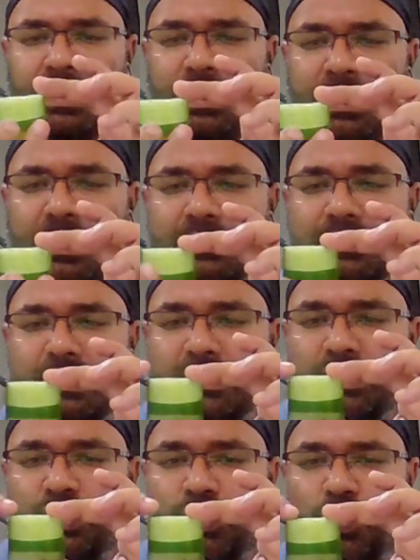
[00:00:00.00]
it's a
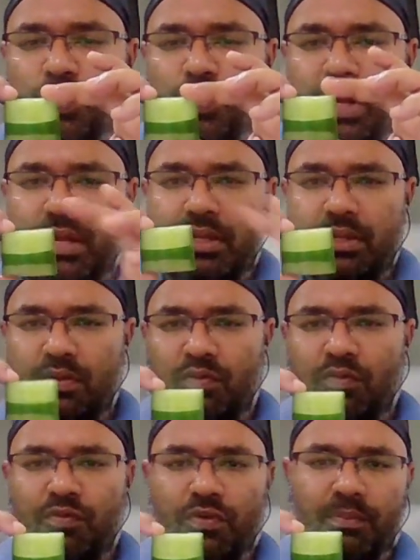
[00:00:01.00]
square
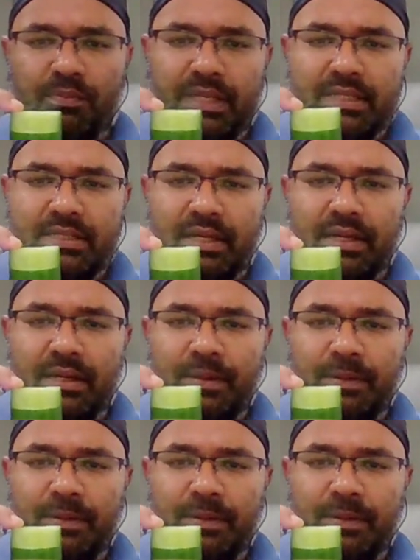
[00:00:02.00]
from this side,